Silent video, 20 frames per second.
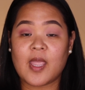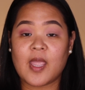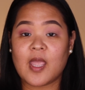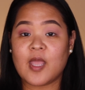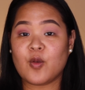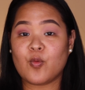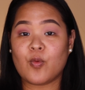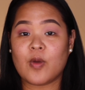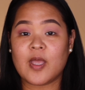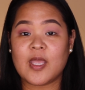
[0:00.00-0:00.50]

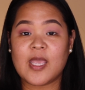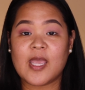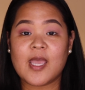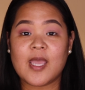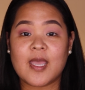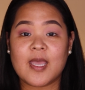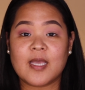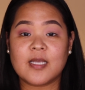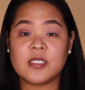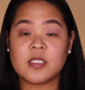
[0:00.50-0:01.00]

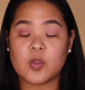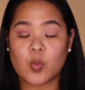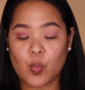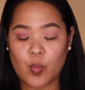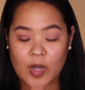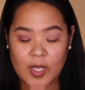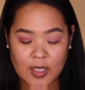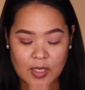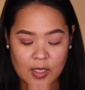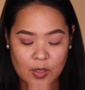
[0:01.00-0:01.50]

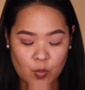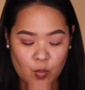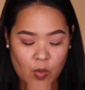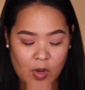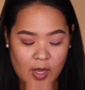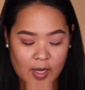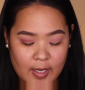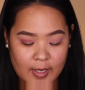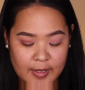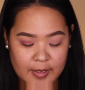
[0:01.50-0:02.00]
NYX, Wet n
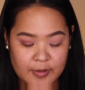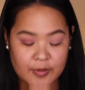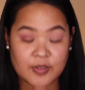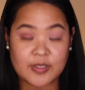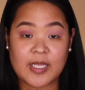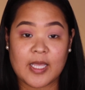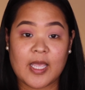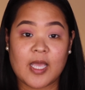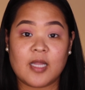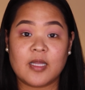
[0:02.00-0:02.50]

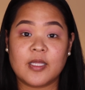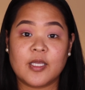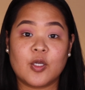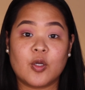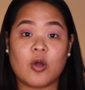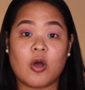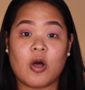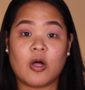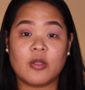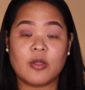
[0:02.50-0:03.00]
Wild, LA
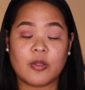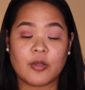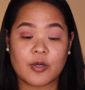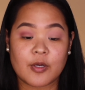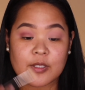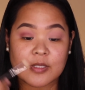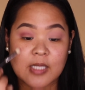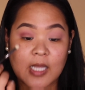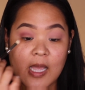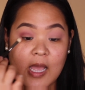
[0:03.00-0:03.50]

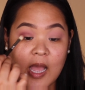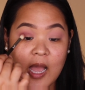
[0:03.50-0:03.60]
Colors.